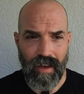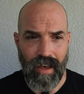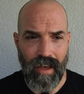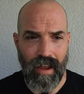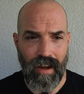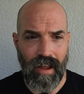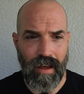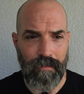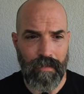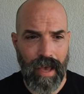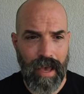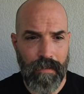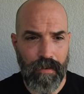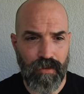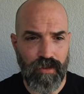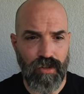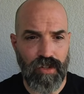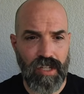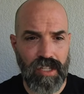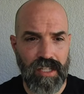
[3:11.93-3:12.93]
And I'm
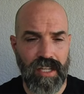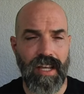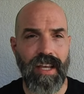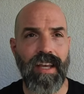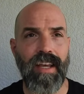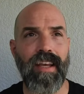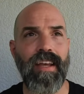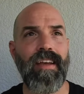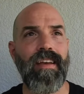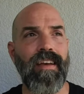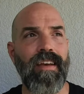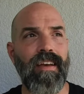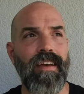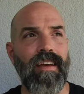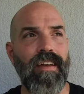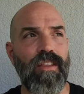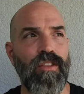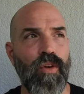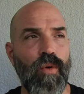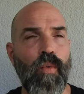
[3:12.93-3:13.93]
able to see
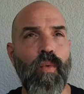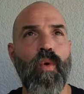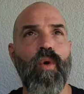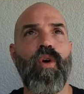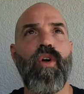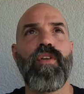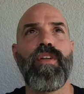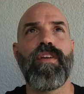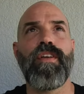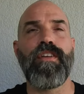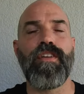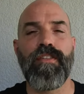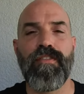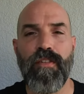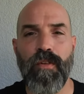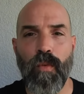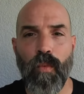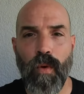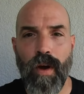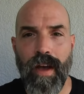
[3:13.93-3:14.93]
the world in a
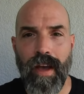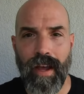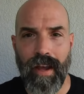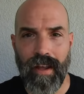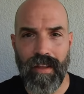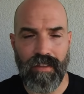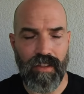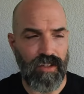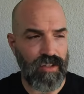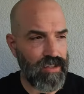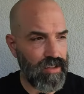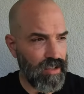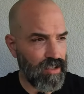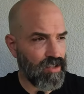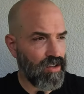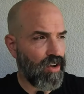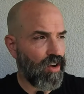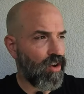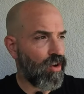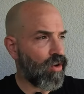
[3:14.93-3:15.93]
different way.
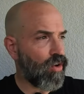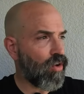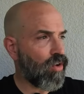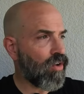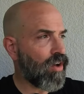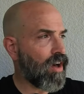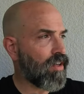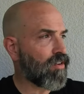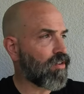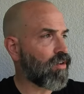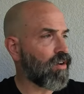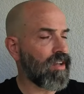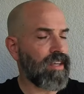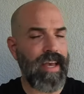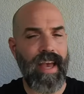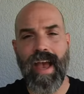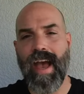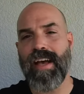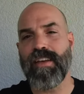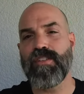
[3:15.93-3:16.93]
This whole other
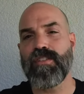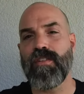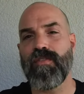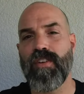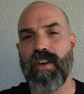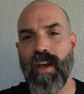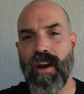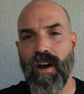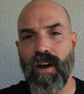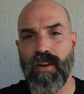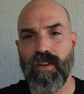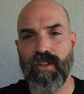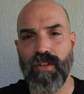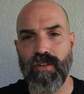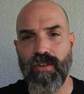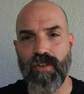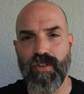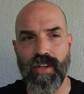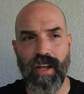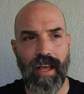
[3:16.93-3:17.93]
cast of
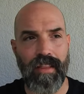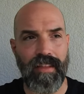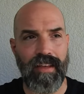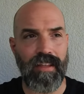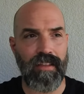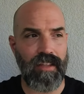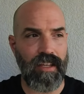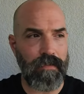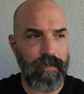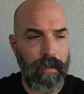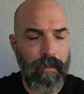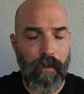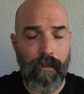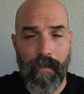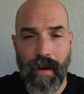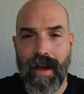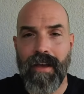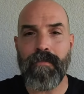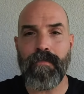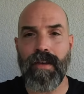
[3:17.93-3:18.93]
characters, and these people
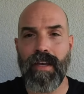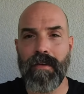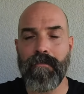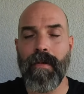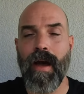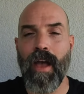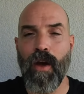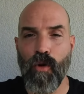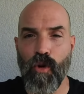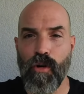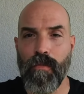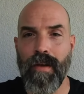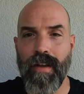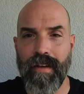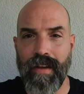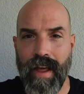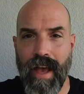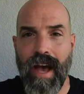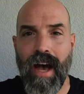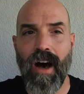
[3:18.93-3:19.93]
might be in my
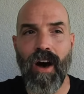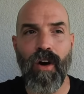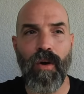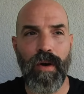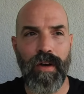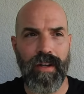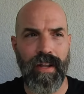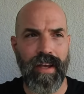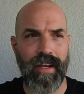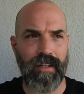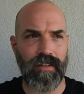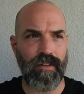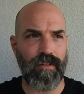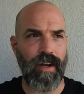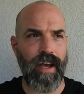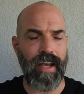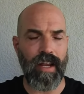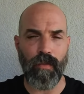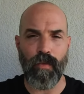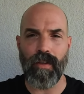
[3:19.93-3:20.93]
orbit now, and I
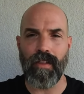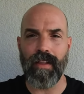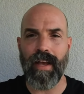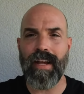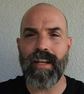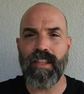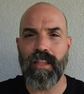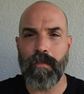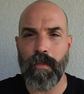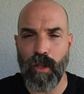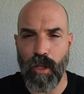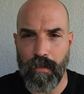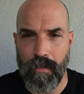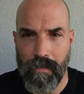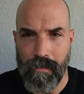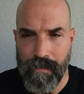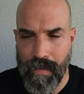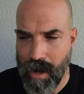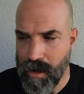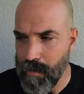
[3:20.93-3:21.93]
can relate to them a little
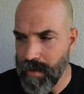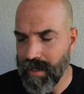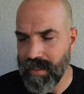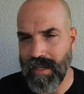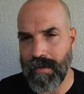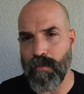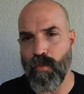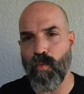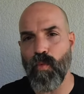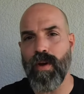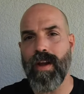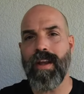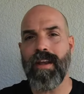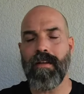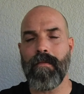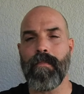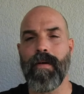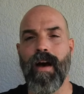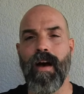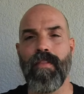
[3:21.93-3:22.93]
bit better because I'm
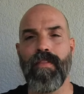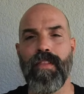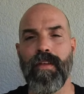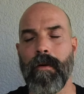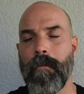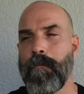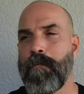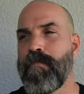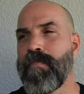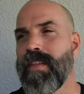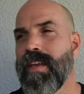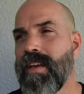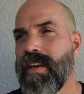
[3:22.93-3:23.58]
reading about them.